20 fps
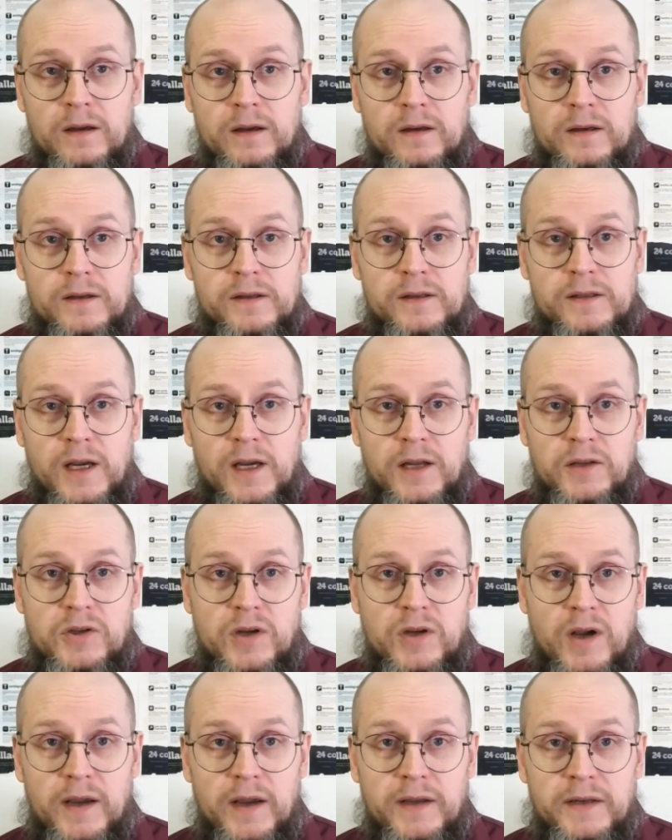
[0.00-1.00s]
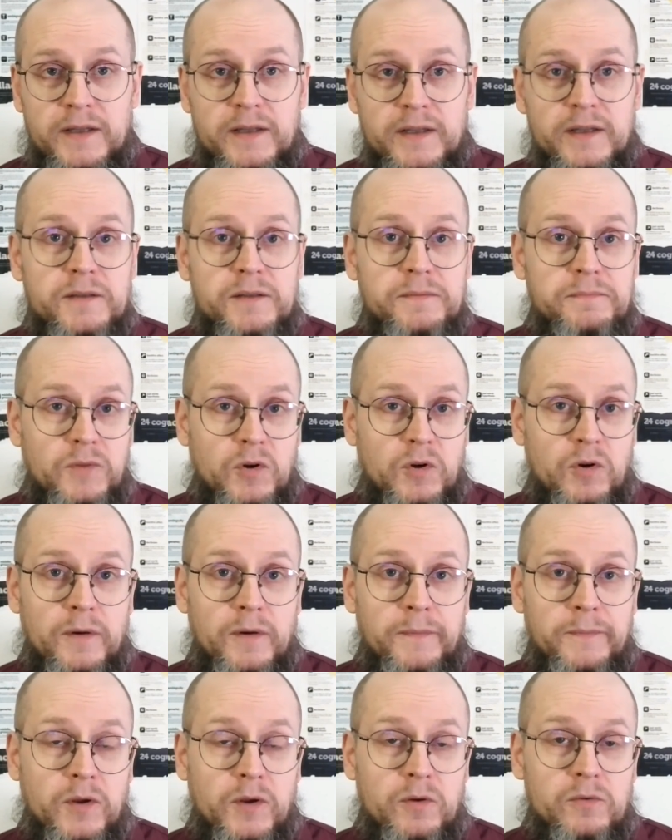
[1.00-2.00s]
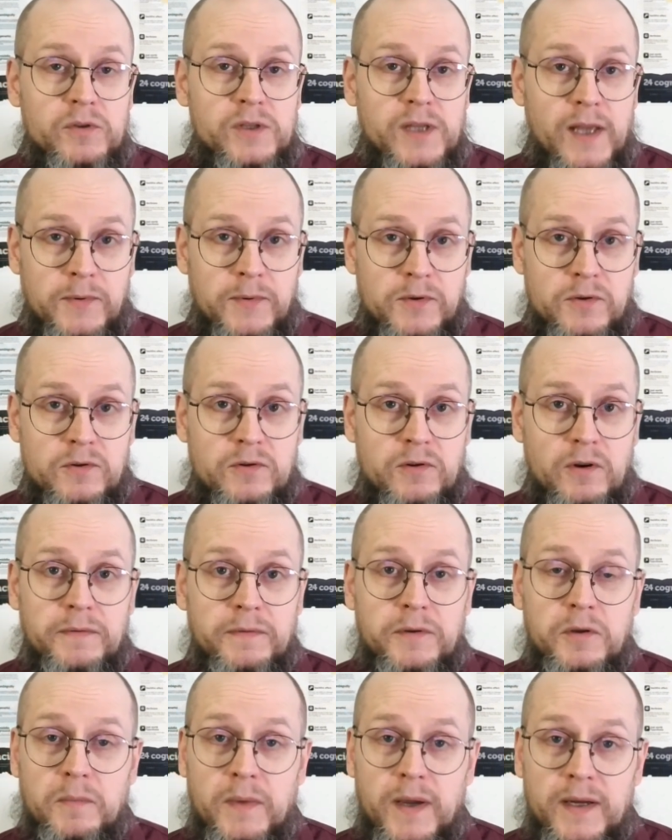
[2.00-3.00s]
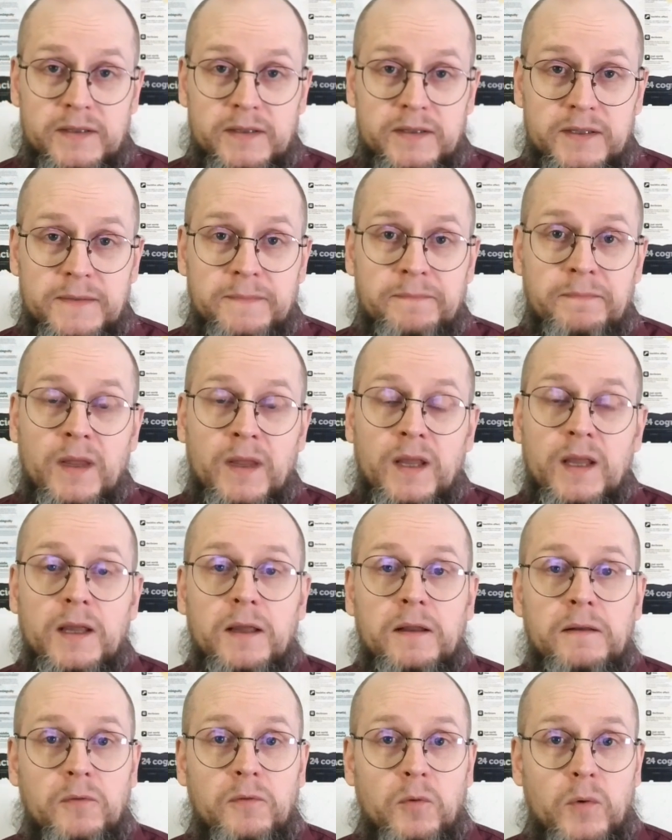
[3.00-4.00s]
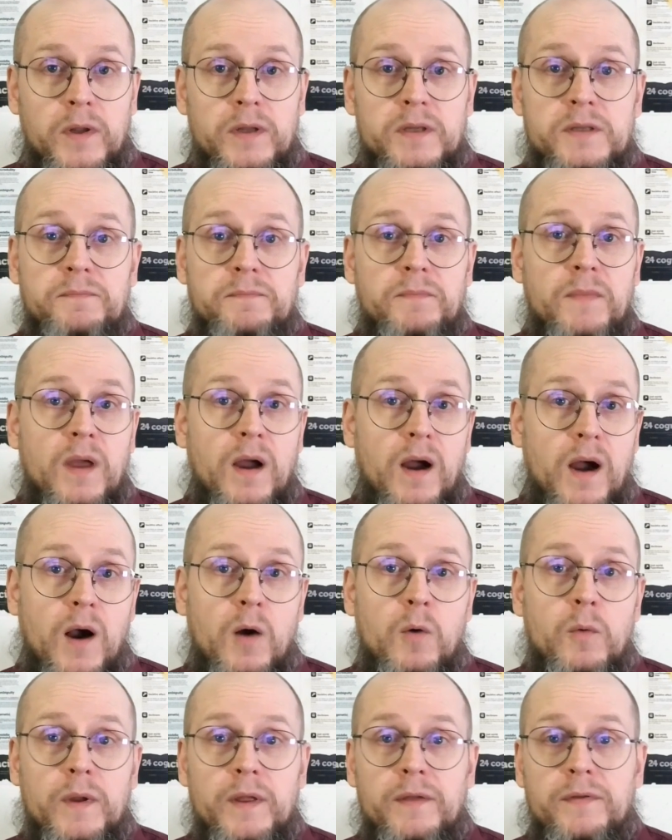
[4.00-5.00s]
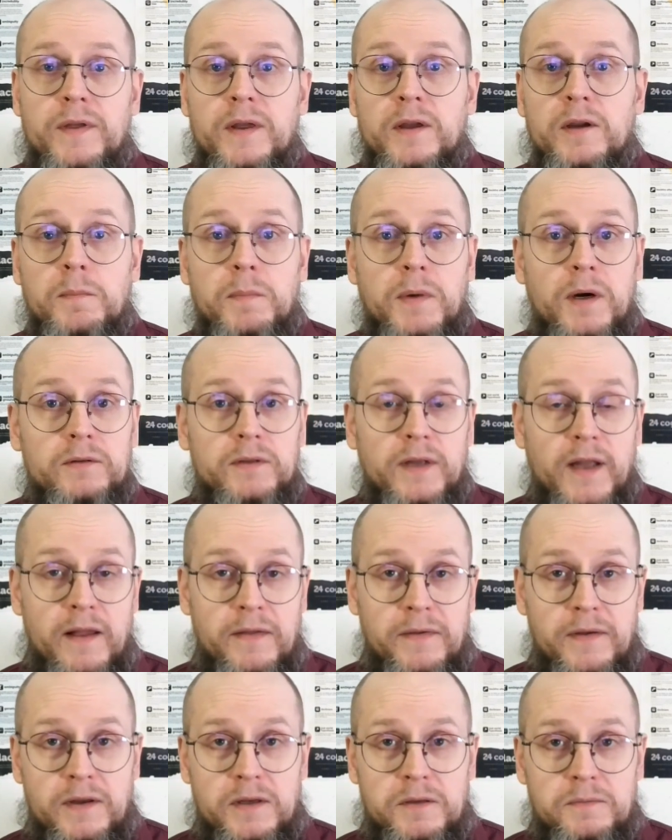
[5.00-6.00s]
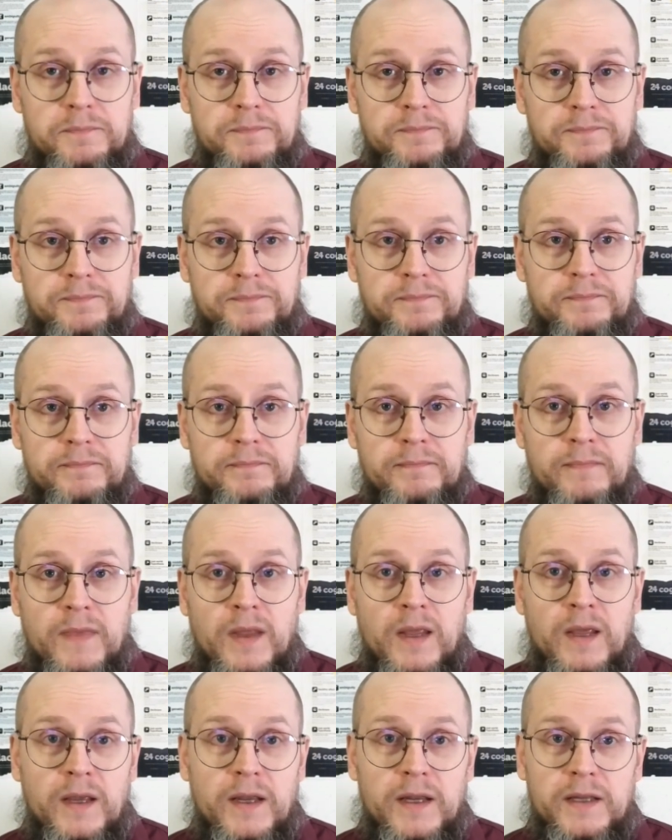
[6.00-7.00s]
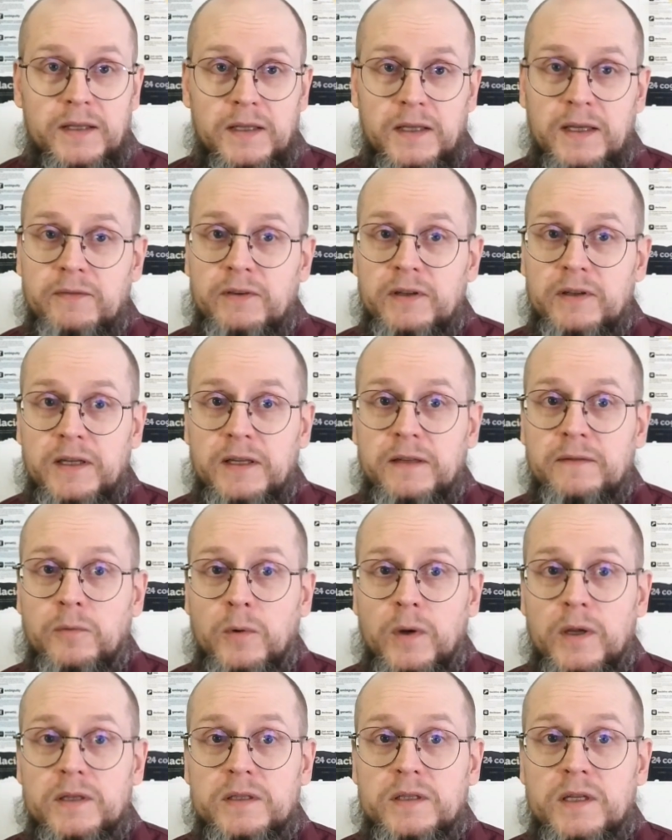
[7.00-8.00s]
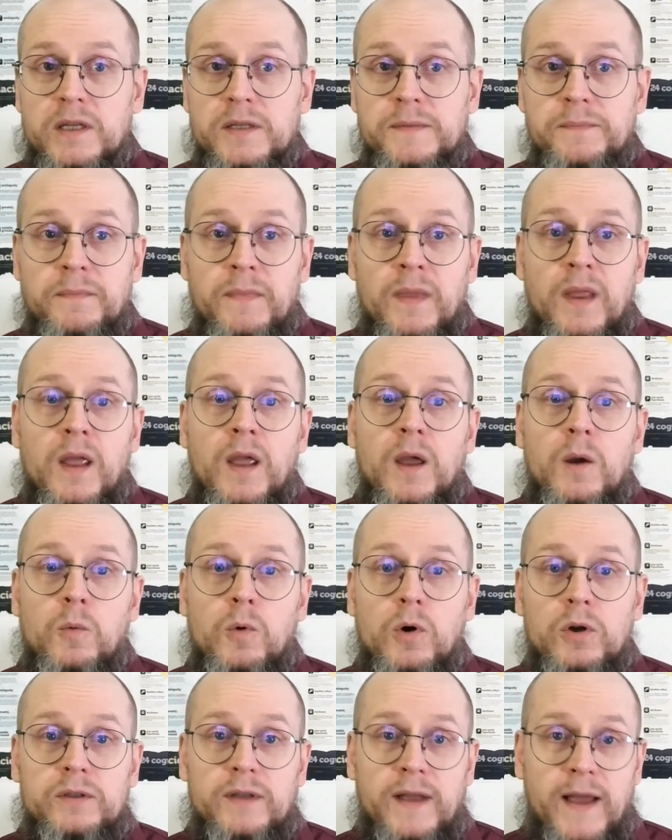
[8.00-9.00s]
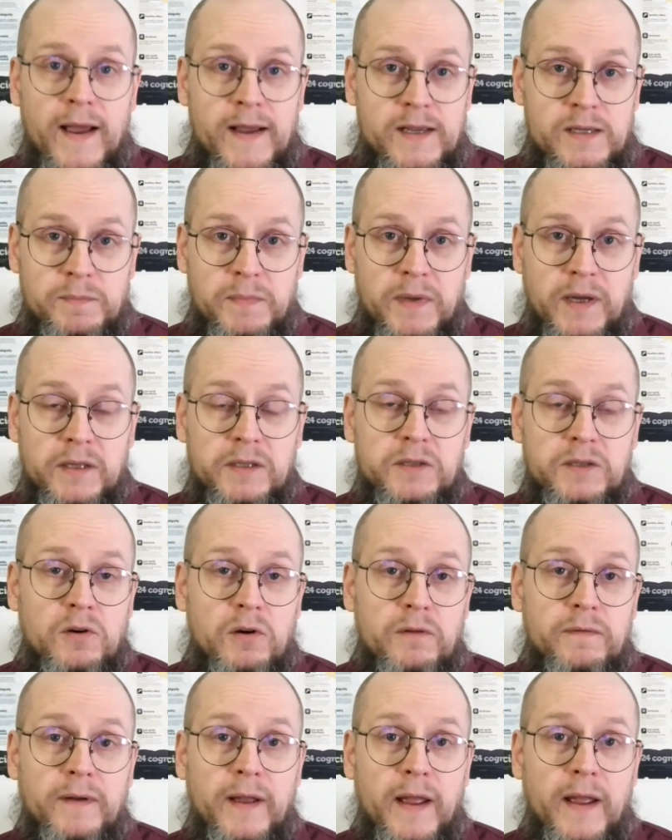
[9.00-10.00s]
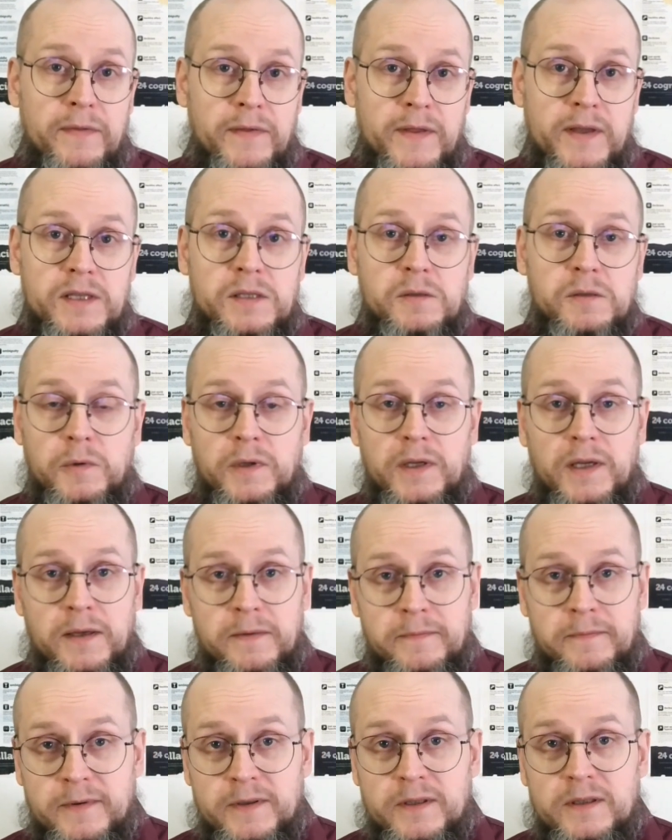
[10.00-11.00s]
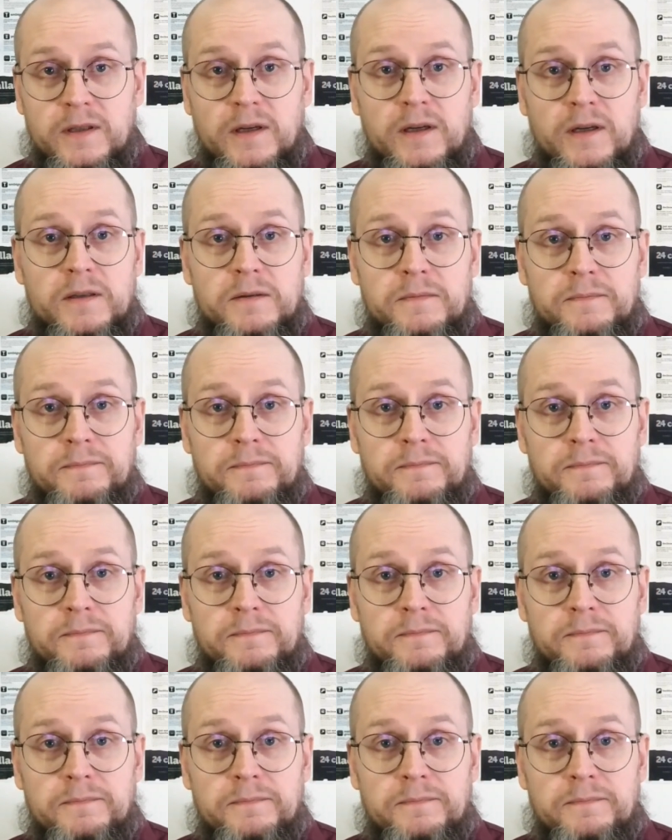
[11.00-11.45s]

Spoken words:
Such ideas or conceptions of humanity influence how we think about ethics. It even influences what aspects of ethics we emphasize.